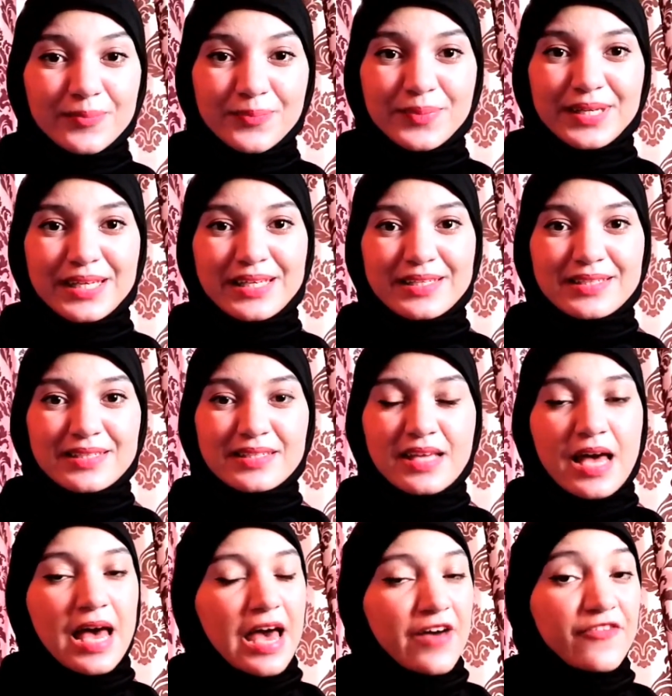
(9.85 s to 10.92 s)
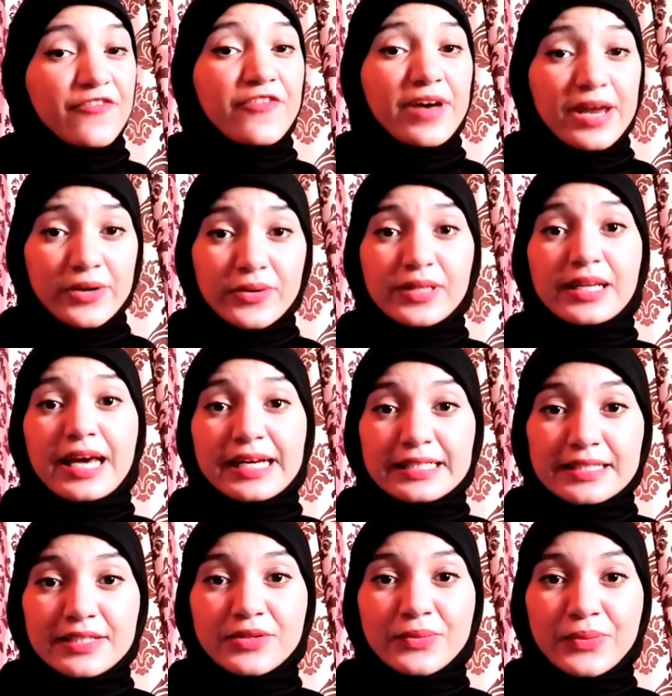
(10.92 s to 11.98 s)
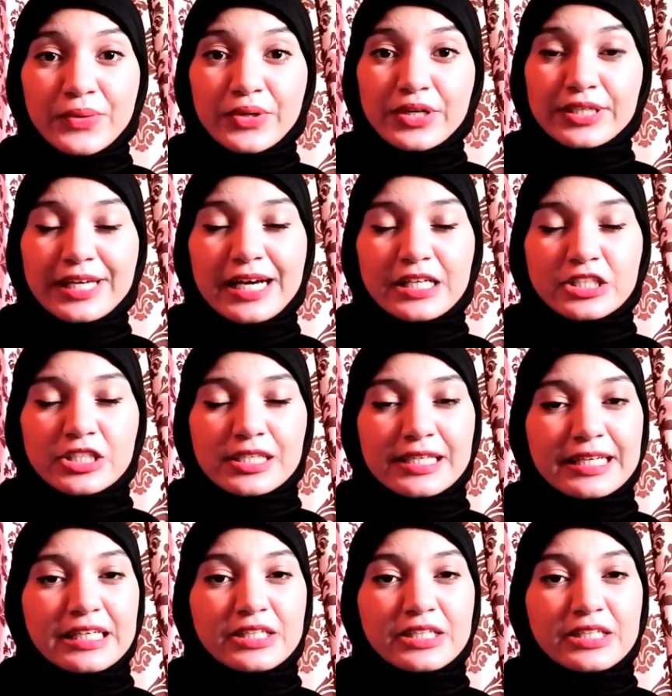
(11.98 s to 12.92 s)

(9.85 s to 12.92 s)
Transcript: Peace. A very relaxing word actually,